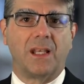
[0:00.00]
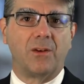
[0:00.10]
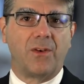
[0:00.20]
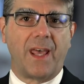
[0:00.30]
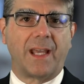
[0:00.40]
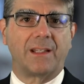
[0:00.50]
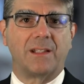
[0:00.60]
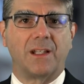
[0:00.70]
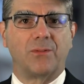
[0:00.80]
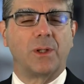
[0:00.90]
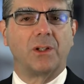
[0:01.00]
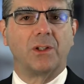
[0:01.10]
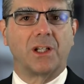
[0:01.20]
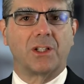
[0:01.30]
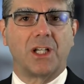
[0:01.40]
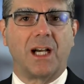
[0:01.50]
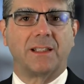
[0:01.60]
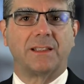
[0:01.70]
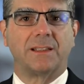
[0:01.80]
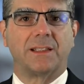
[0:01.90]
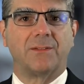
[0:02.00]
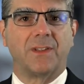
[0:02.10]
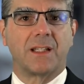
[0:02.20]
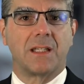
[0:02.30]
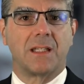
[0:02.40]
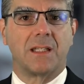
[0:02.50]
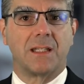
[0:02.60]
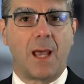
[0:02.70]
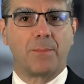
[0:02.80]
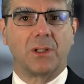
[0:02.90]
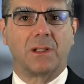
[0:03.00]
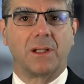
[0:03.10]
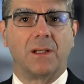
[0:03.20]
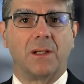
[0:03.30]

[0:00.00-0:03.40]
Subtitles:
In fact, if we look at a chart since the VIX's inception,